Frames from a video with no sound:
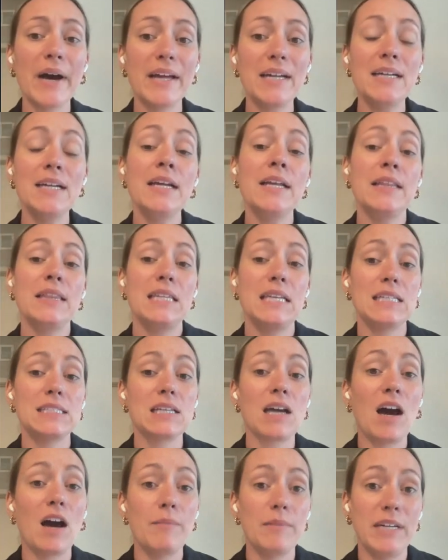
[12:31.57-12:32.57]
but
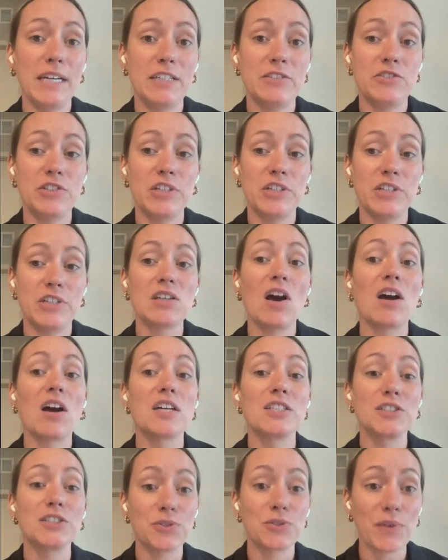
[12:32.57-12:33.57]
these accommodations
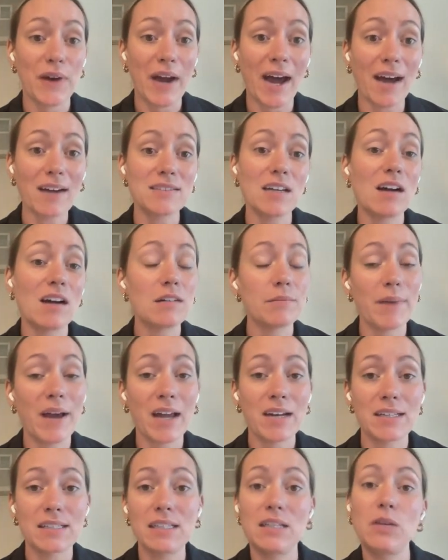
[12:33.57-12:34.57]
are tracked
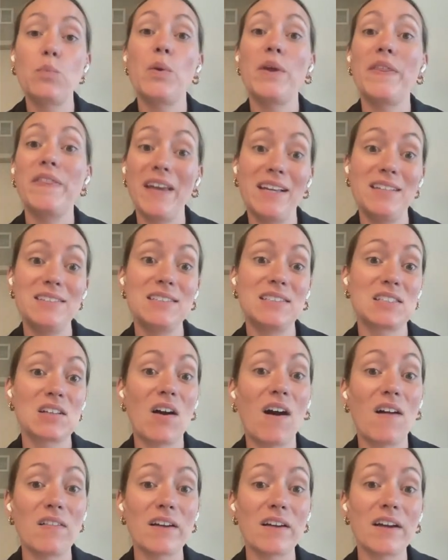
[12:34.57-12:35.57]
automatically within
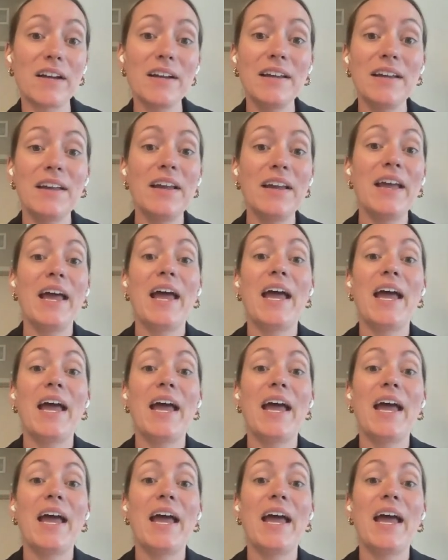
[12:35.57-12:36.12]
Scholar,